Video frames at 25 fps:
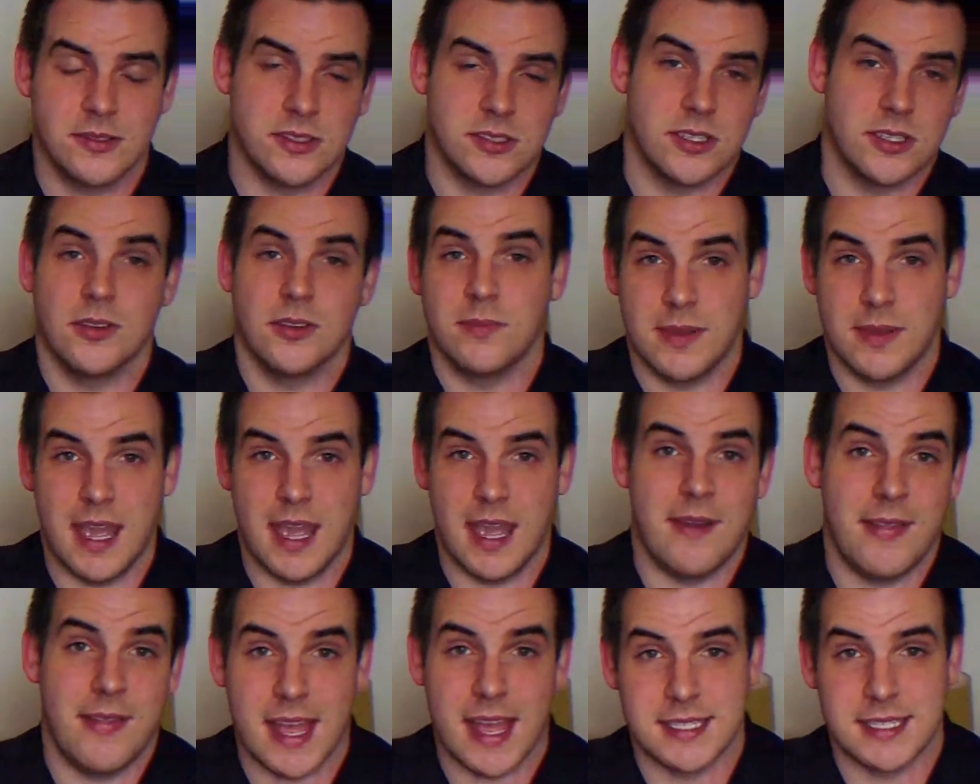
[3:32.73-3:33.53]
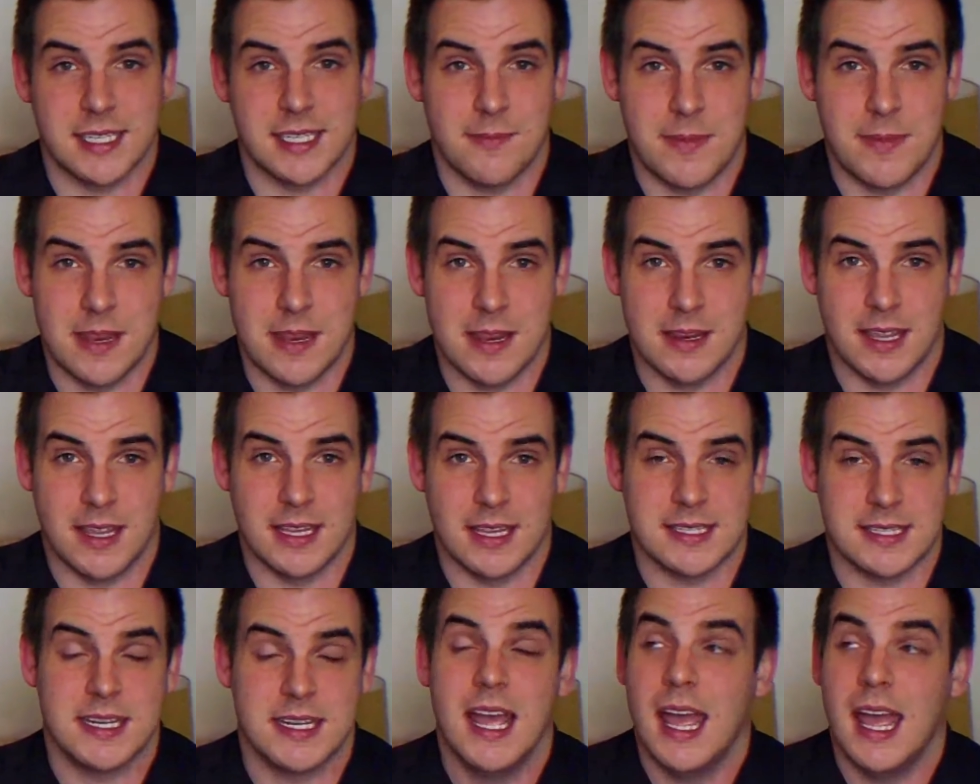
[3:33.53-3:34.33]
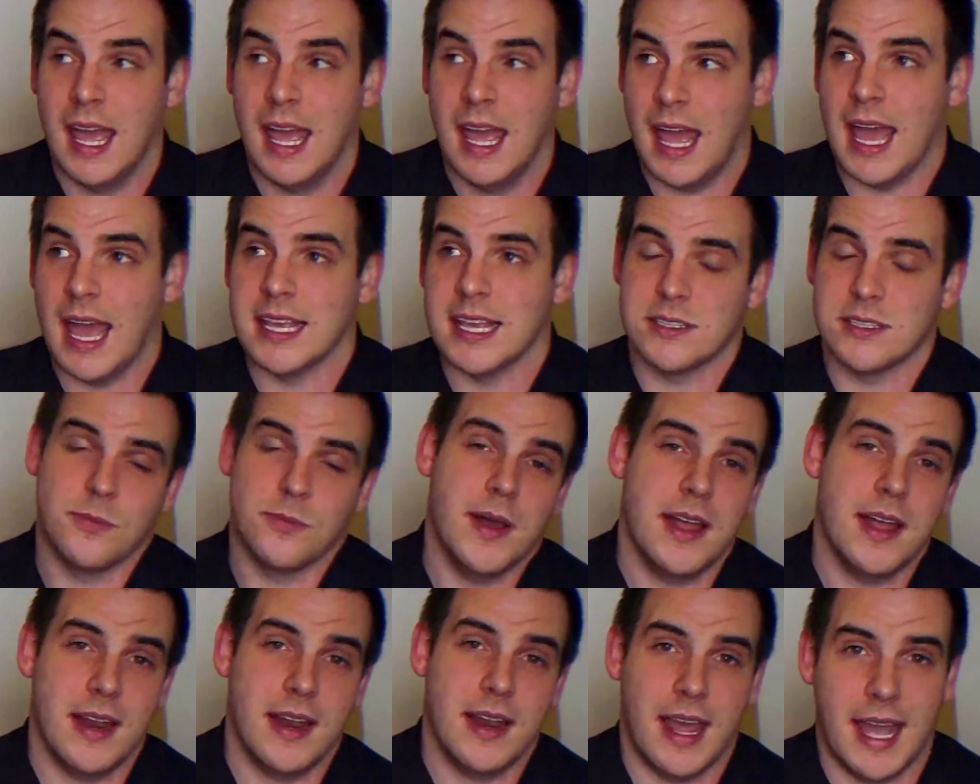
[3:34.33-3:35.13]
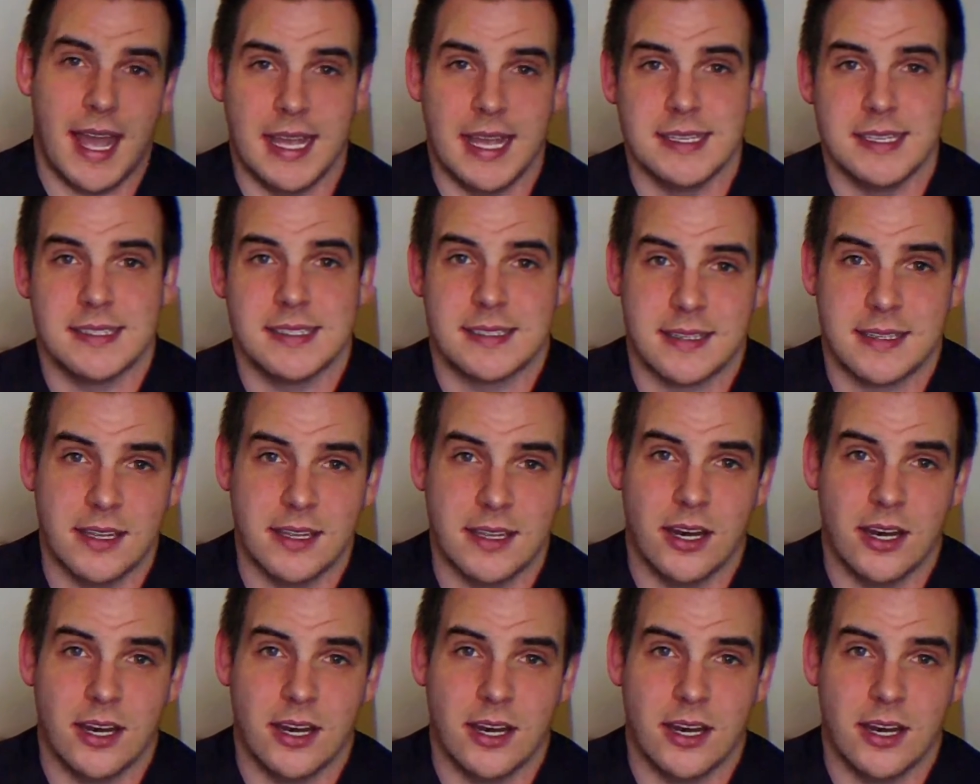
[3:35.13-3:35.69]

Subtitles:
So you have that to compete against, as well as,